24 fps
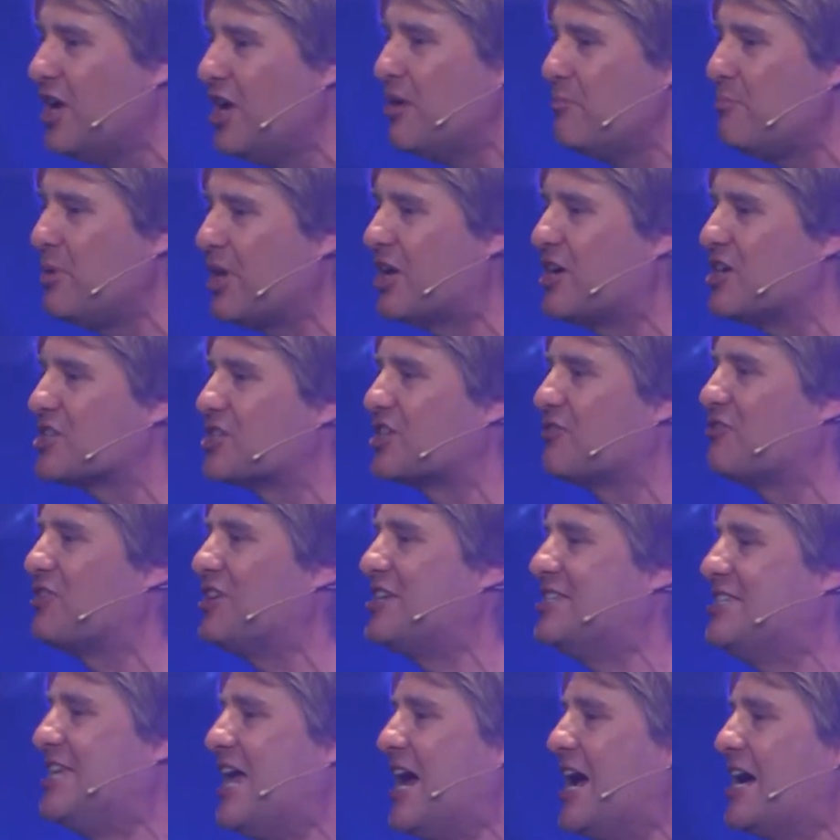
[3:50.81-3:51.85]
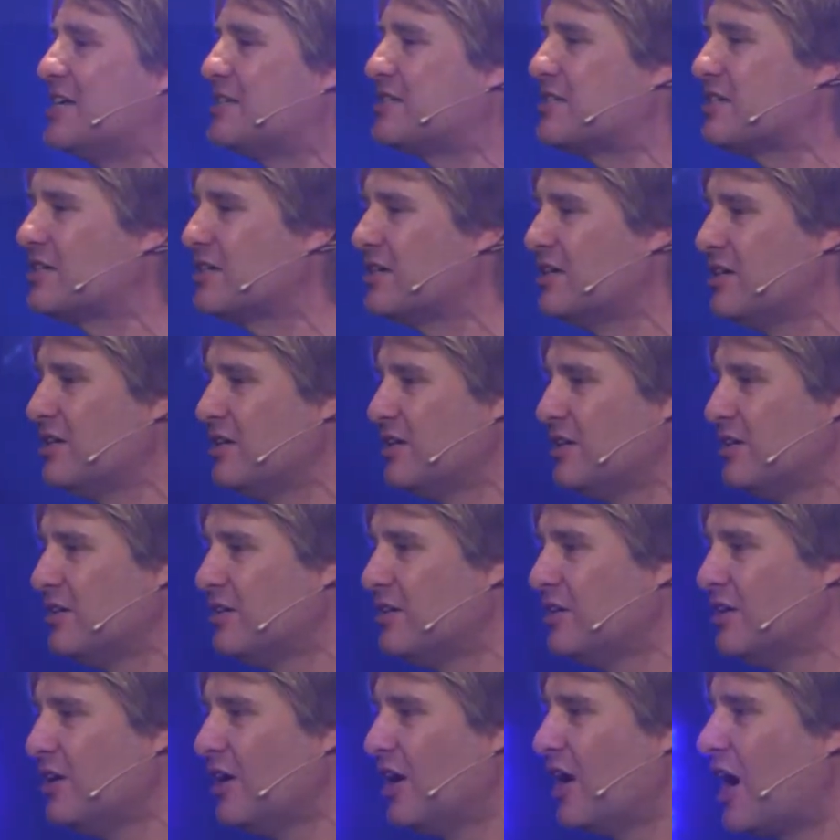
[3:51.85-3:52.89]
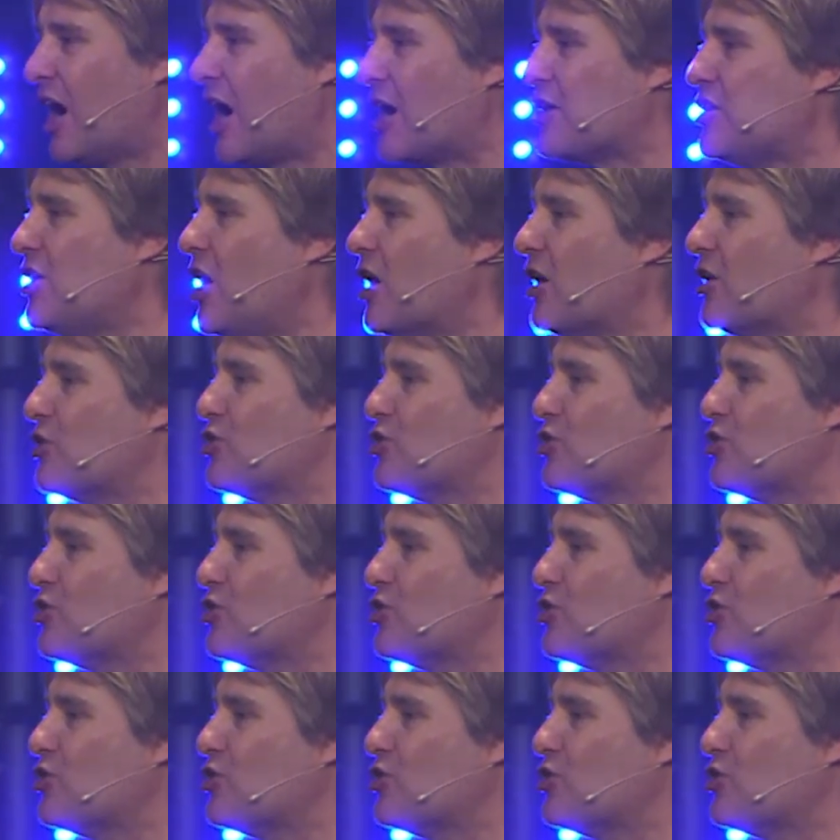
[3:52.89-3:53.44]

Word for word: because of the debt. A younger